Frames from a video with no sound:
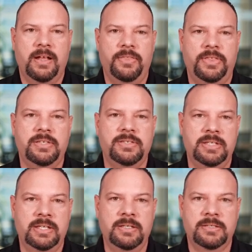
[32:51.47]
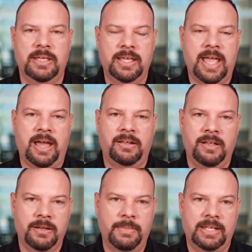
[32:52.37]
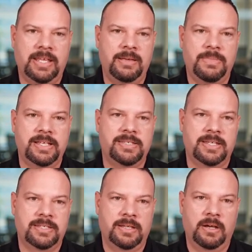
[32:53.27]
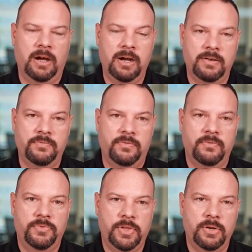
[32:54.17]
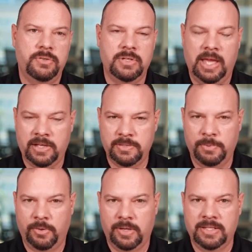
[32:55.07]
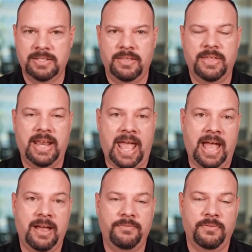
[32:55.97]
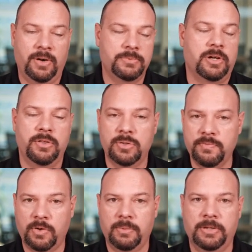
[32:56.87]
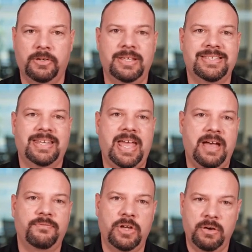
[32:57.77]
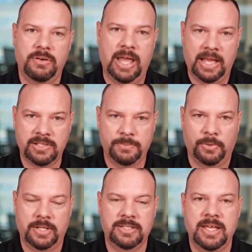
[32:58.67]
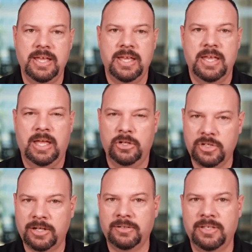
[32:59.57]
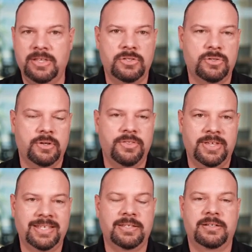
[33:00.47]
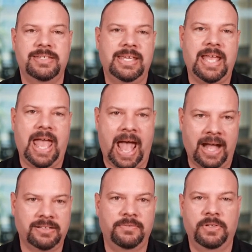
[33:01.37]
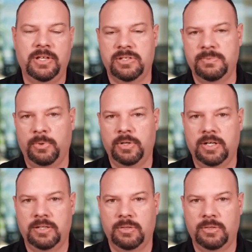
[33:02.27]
This is a catalog maintained by CISA of those exploits that have, those vulnerabilities that have known exploits. And generally, these are things they're seeing actively exploited in